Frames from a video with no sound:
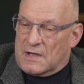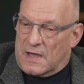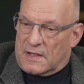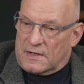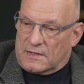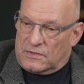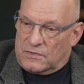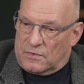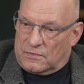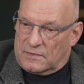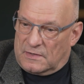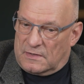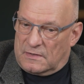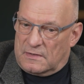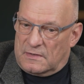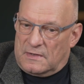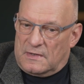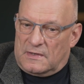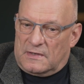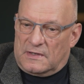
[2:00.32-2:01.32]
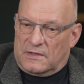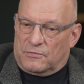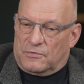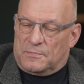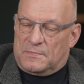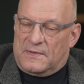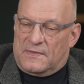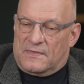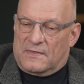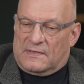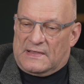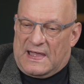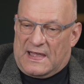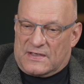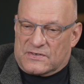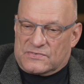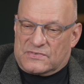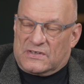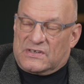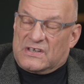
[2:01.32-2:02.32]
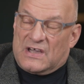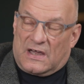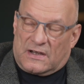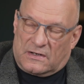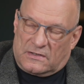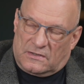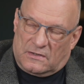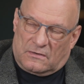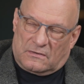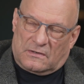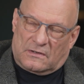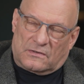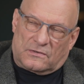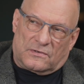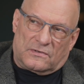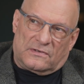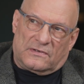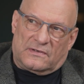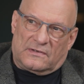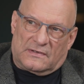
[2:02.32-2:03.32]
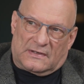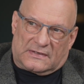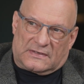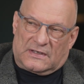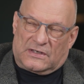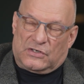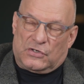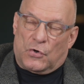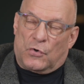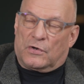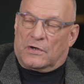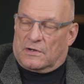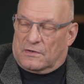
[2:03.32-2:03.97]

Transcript: Jnana Yoga. It would be the last, the Jnana Yoga, or like the yoga